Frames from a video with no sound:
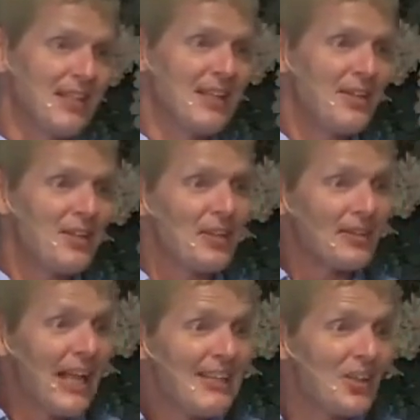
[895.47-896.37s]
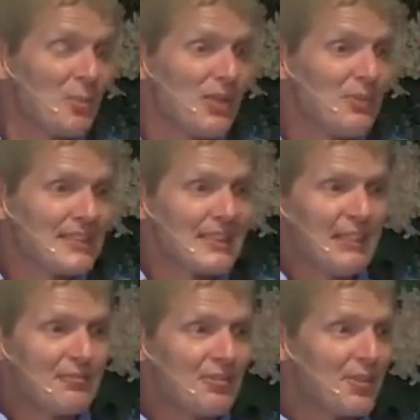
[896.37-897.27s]
The light that we receive
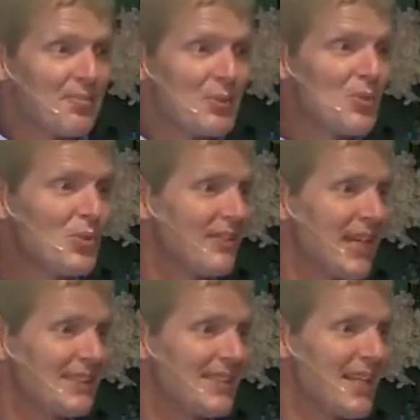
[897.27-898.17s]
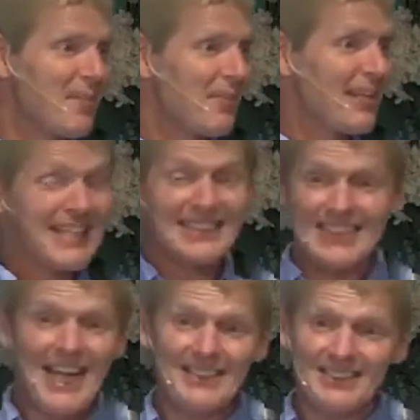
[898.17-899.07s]
from the moon at nighttime, is
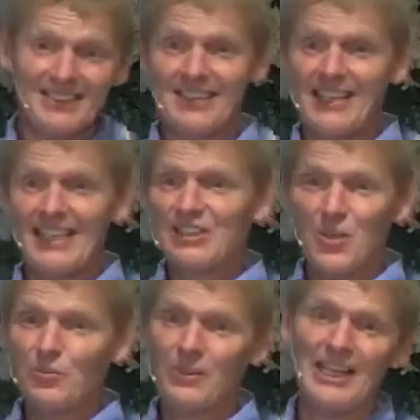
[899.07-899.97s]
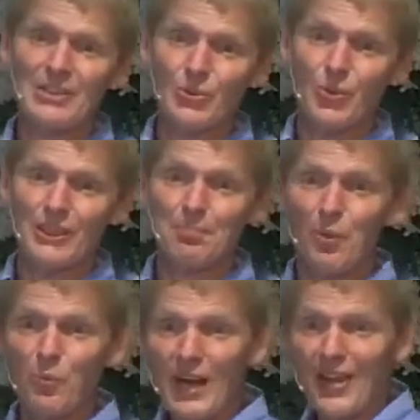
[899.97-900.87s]
not its own light source, but
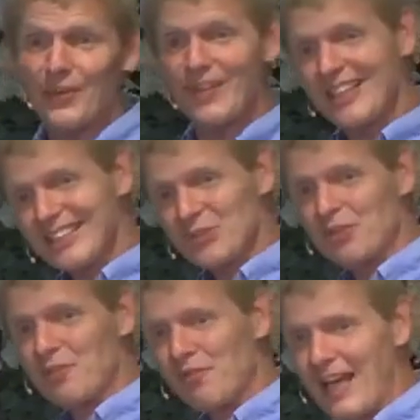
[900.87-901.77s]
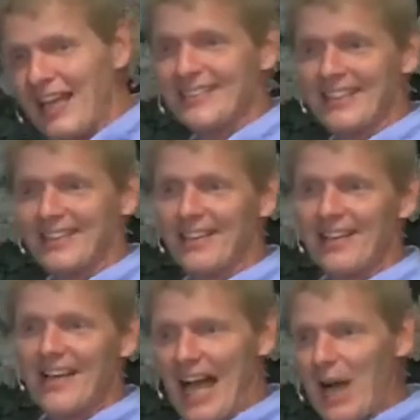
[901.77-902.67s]
rather it is reflecting
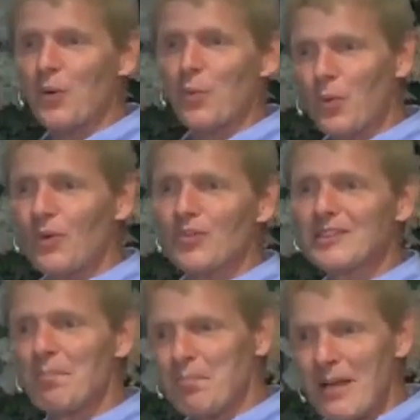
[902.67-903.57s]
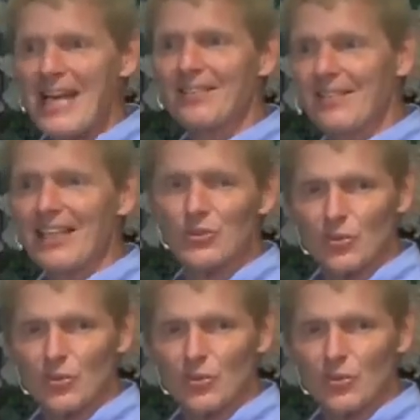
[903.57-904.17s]
our world's main light source,